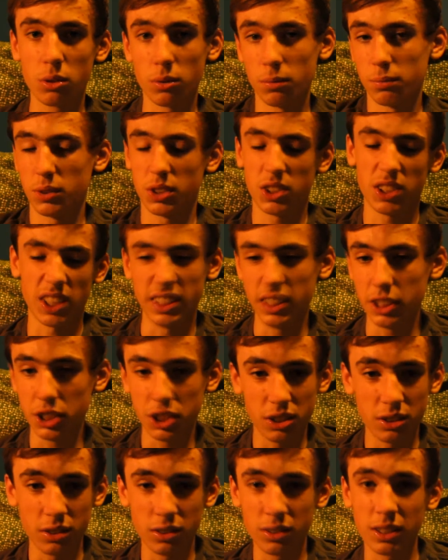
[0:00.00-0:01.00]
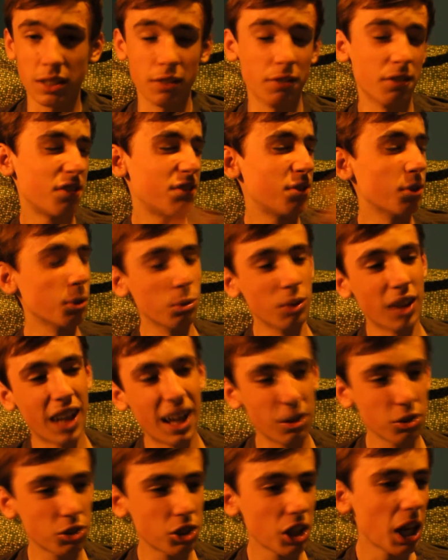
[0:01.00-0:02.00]
conversations and
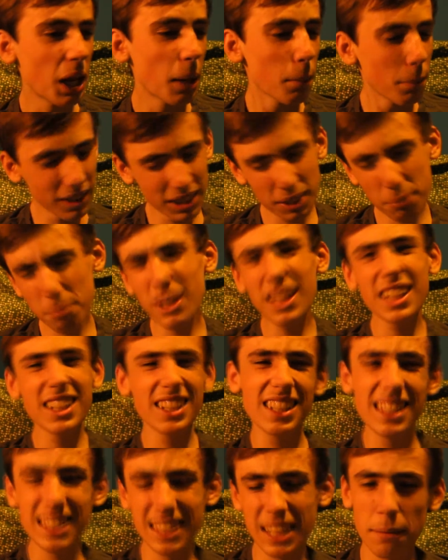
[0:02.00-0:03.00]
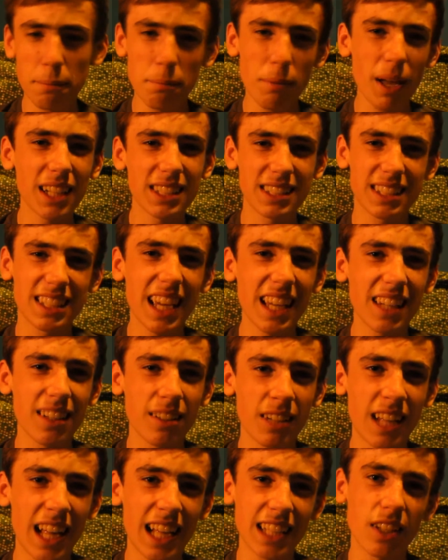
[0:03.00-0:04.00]
fallout, but they immediately get back together
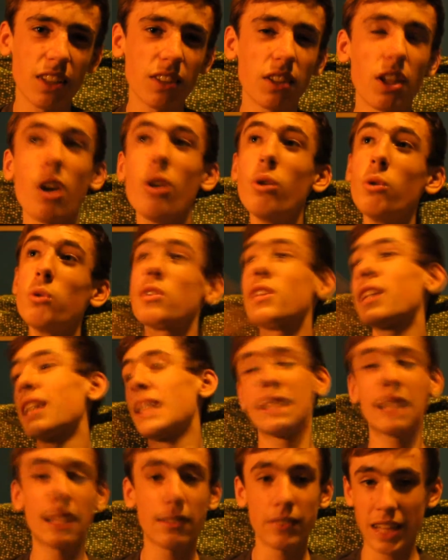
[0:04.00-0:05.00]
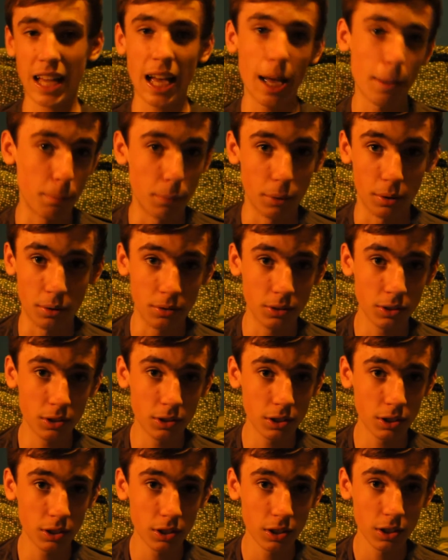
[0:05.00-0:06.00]
and like the whole thing never
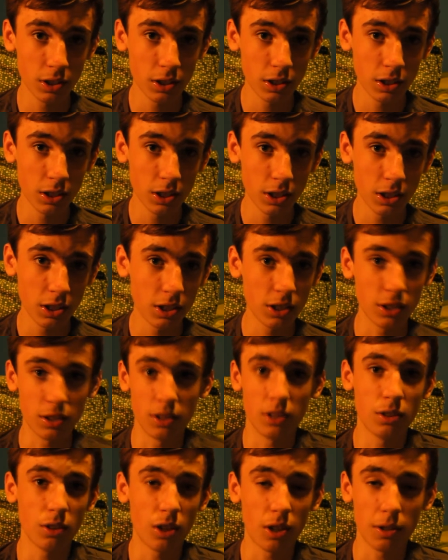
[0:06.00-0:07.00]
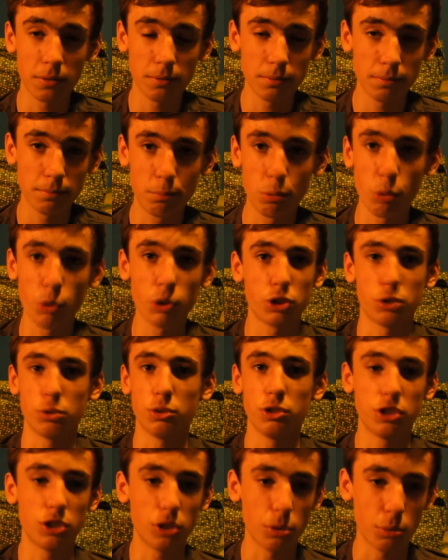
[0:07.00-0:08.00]
happened. Like boys
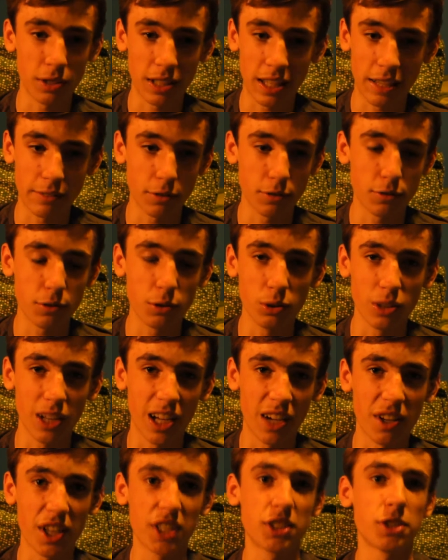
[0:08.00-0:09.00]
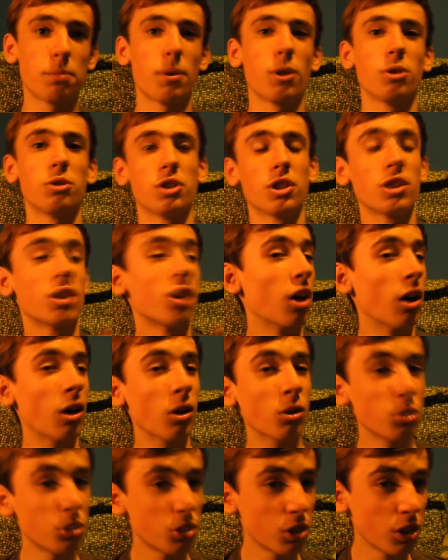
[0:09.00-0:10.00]
always do when they have a fallout, as opposed to
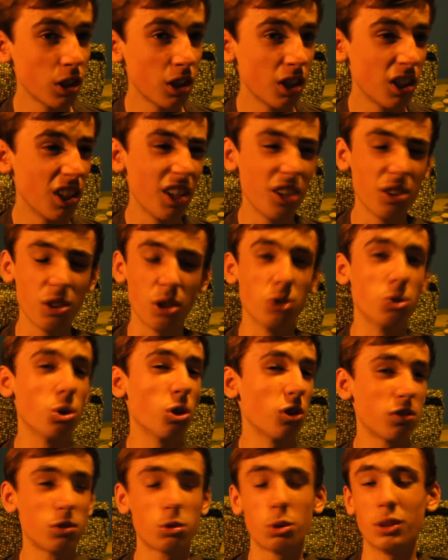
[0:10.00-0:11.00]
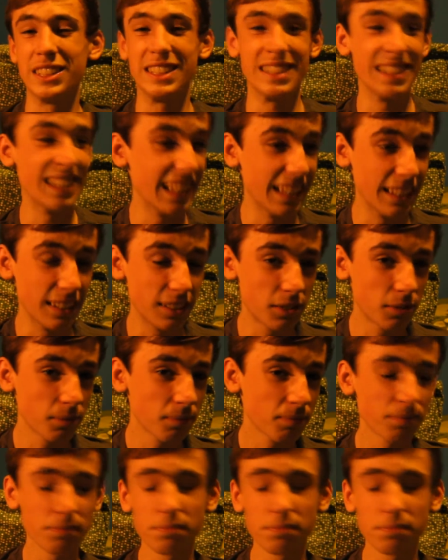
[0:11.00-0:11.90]
girls who don't talk for 20 years.